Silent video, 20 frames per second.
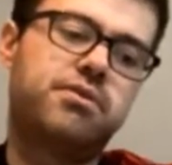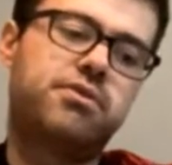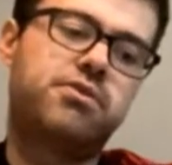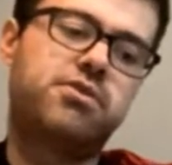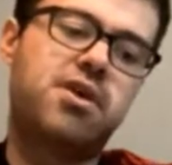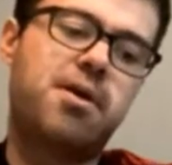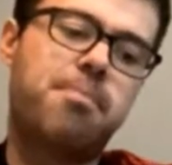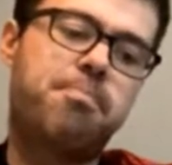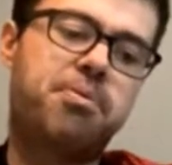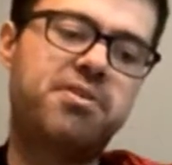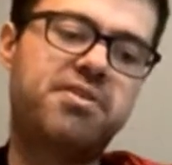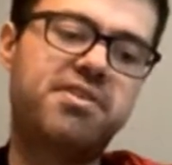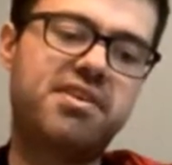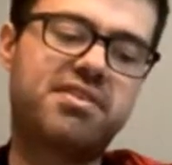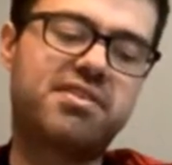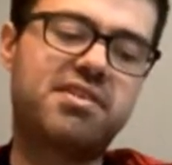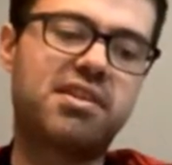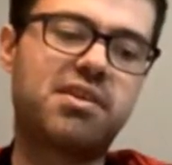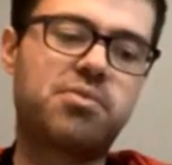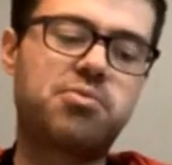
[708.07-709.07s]
they're
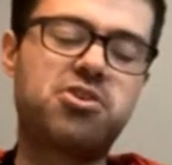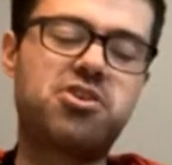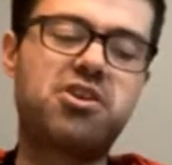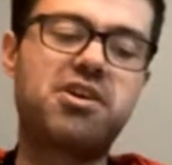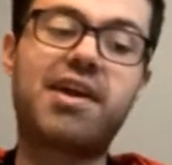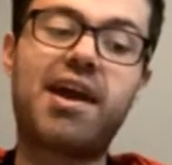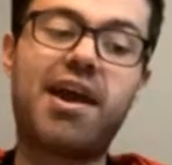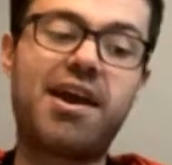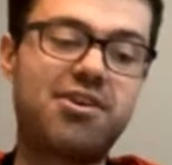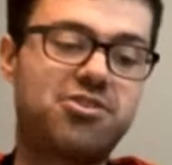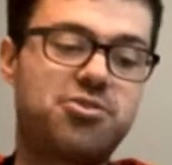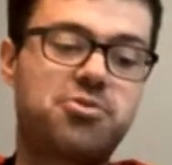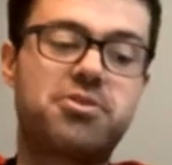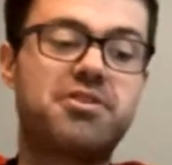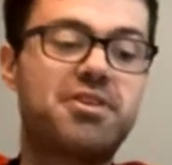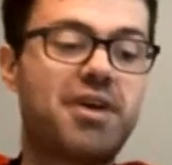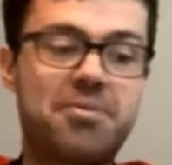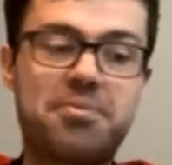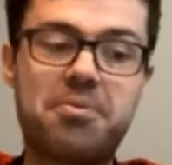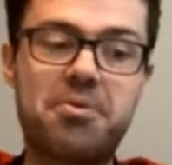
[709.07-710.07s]
predicted. We're going to get into it
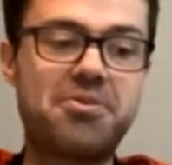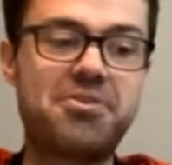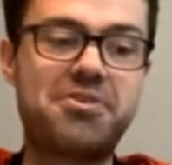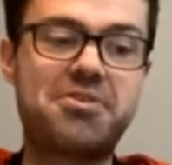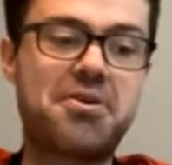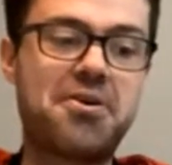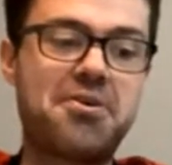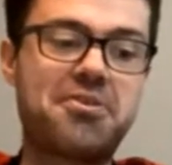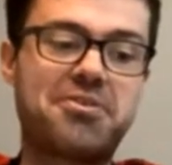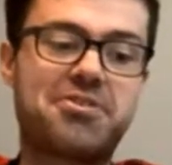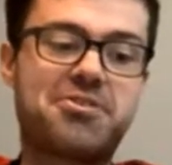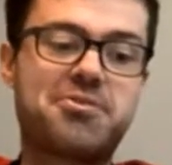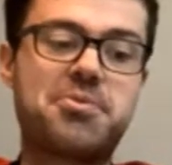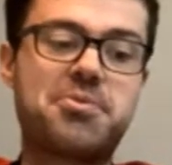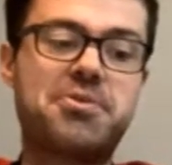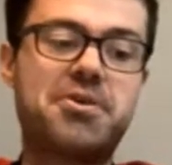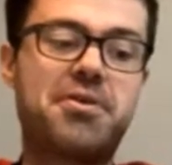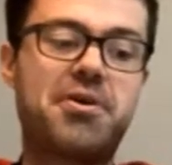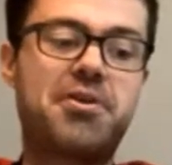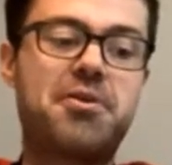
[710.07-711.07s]
now. I'm already going on to us
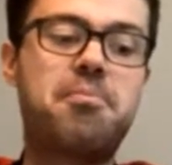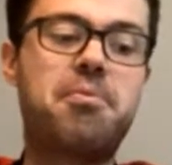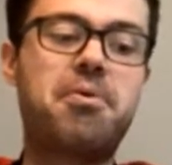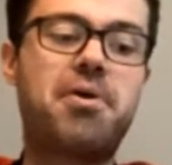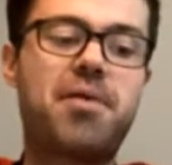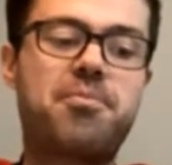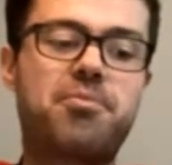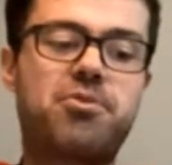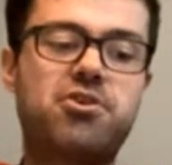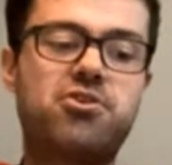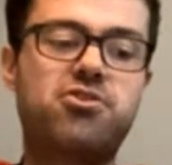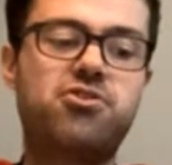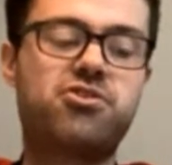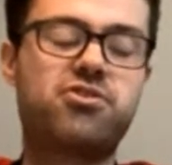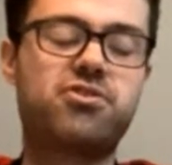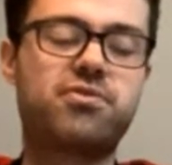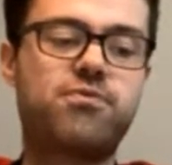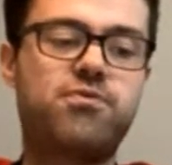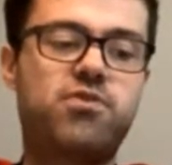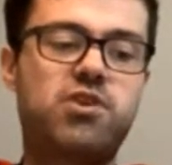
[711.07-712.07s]
already, but I'm going to
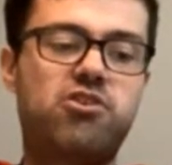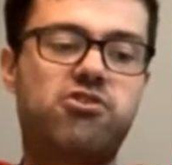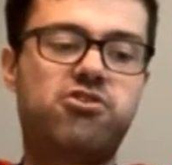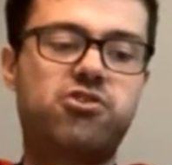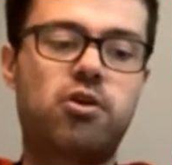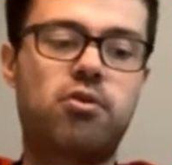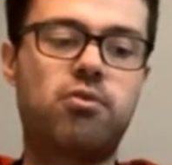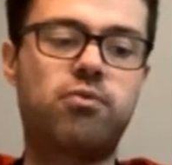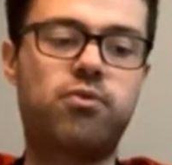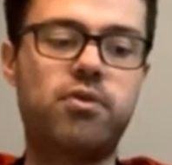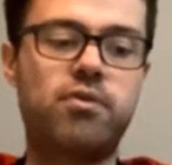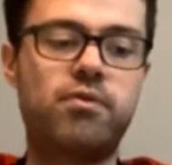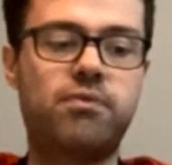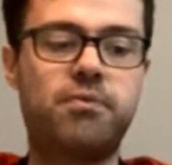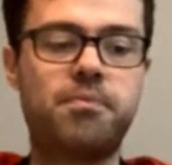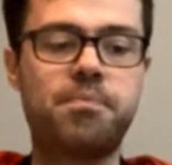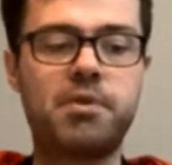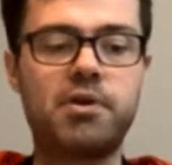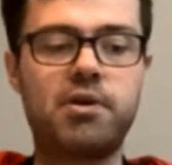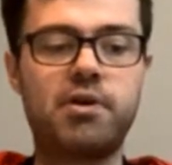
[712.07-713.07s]
just finish off with
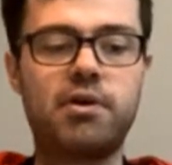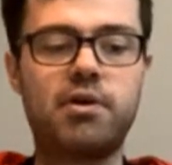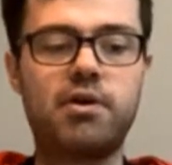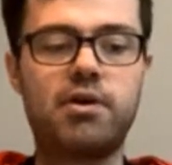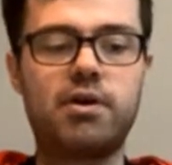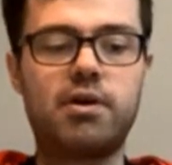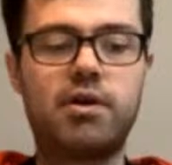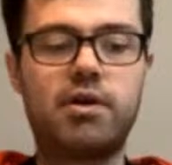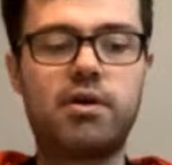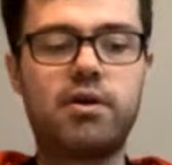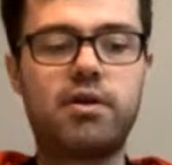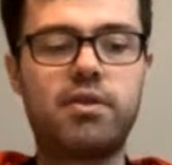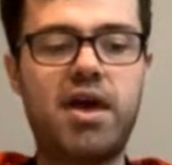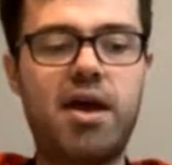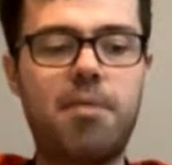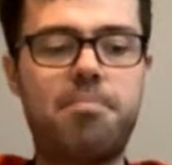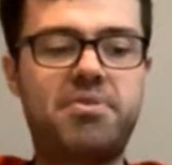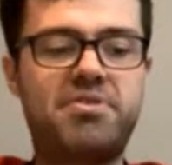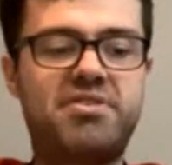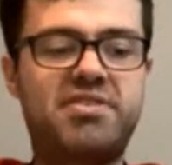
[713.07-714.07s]

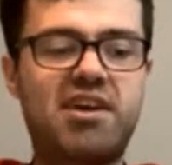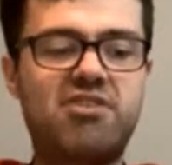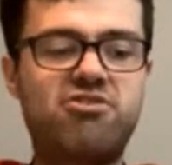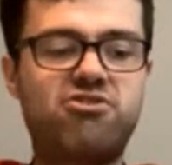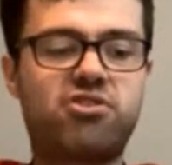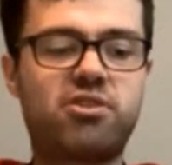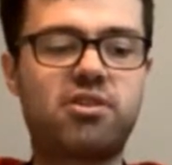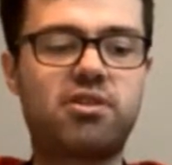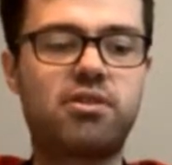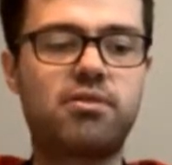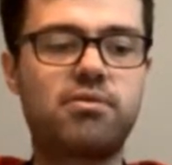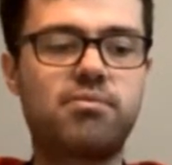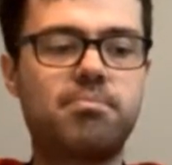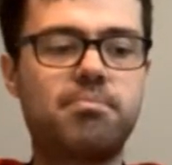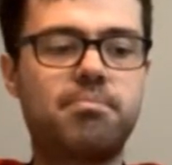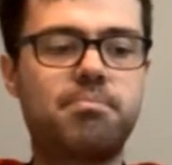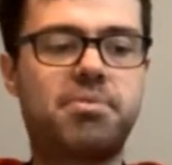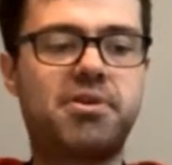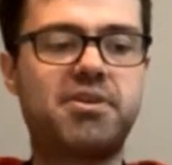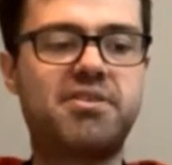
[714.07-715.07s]
their potential
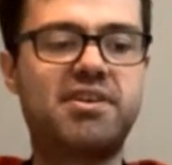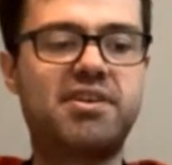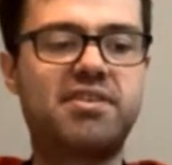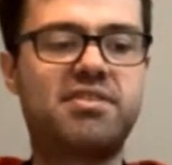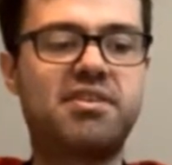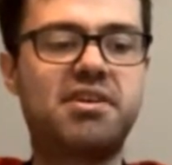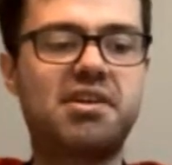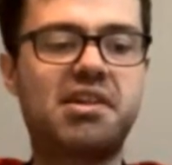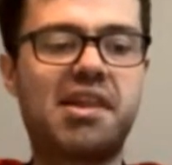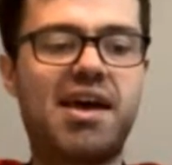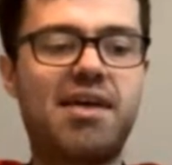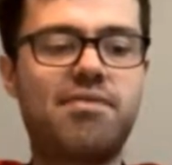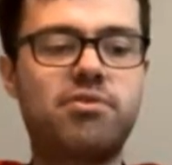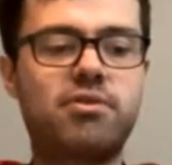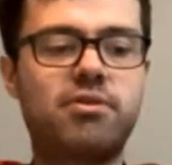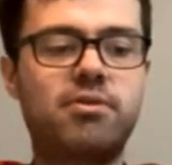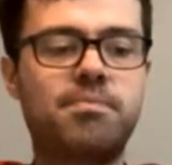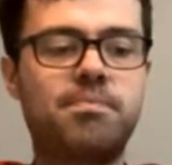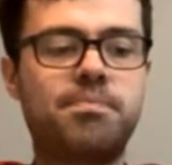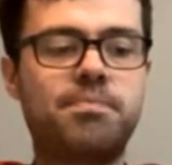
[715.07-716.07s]
predicted
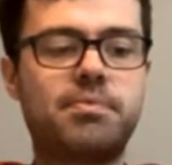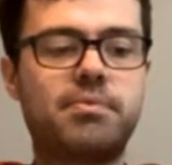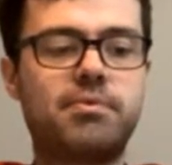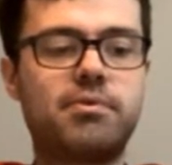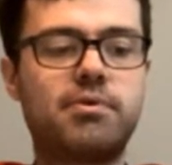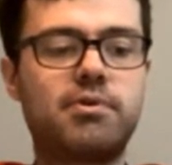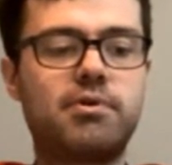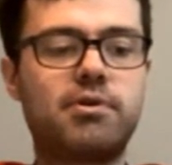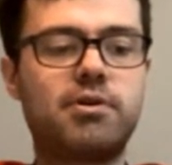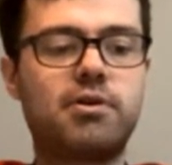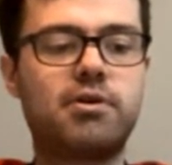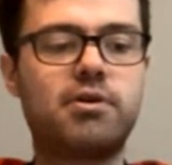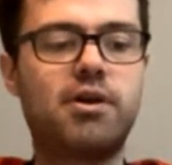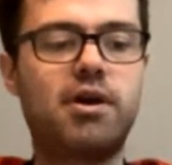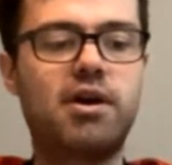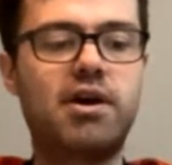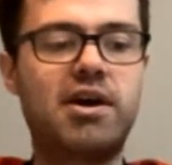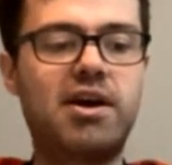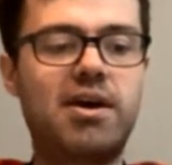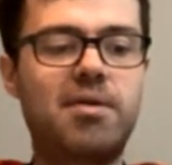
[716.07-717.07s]
11
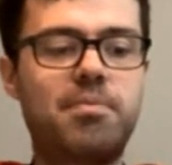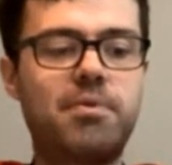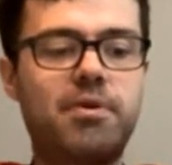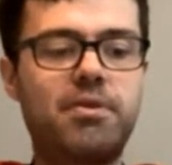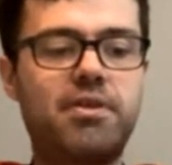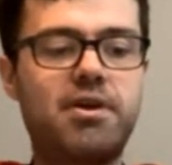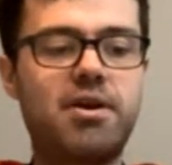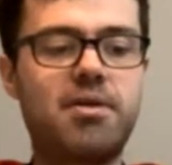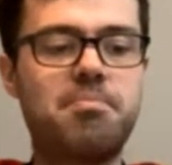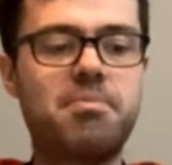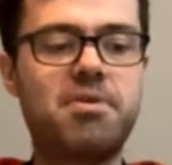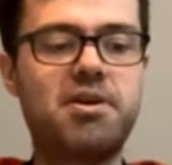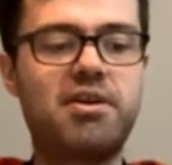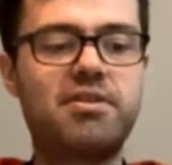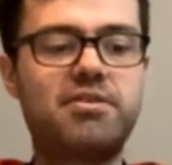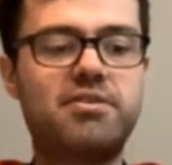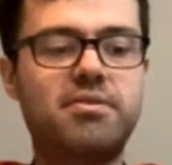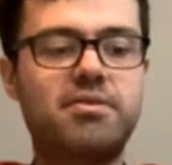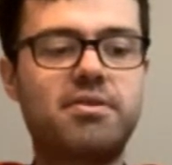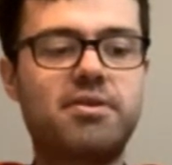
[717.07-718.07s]
that they
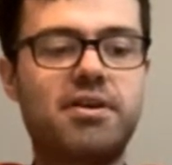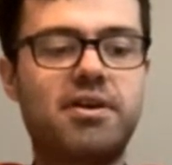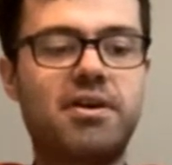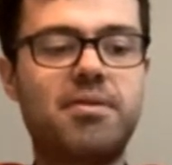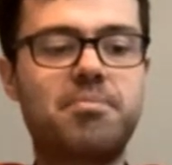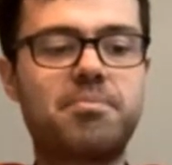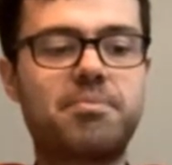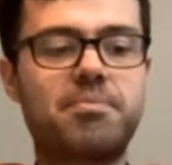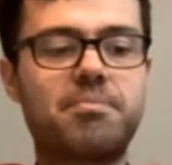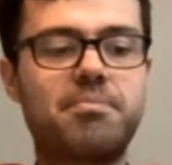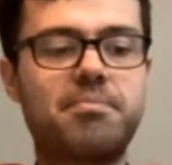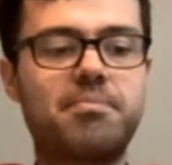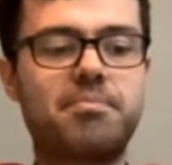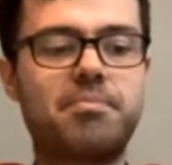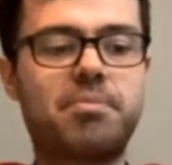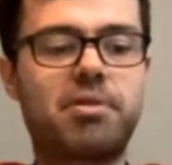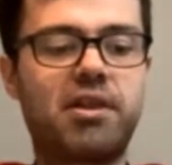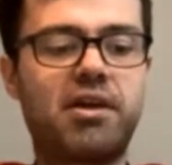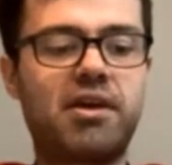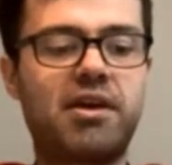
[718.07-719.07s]
made
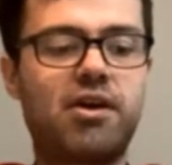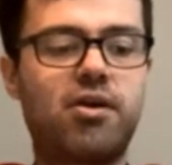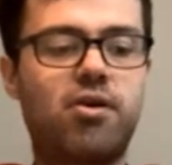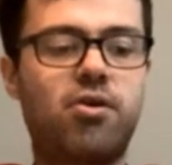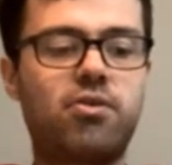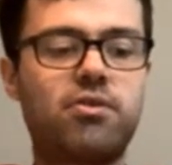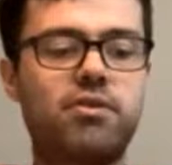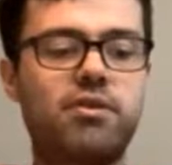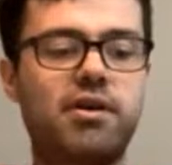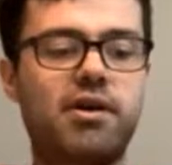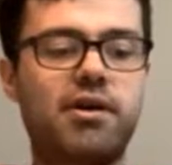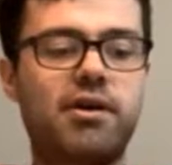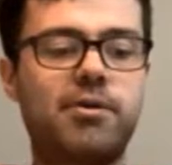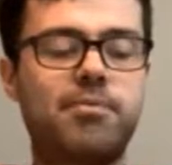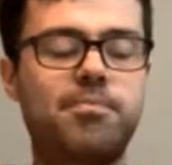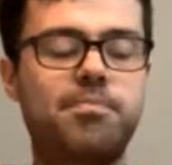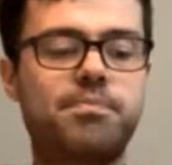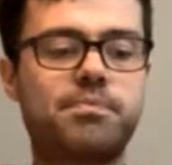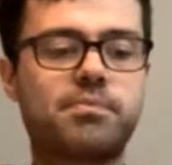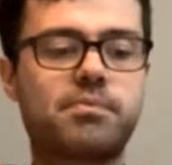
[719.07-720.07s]
play
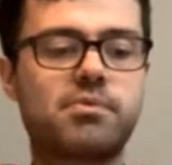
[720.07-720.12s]
on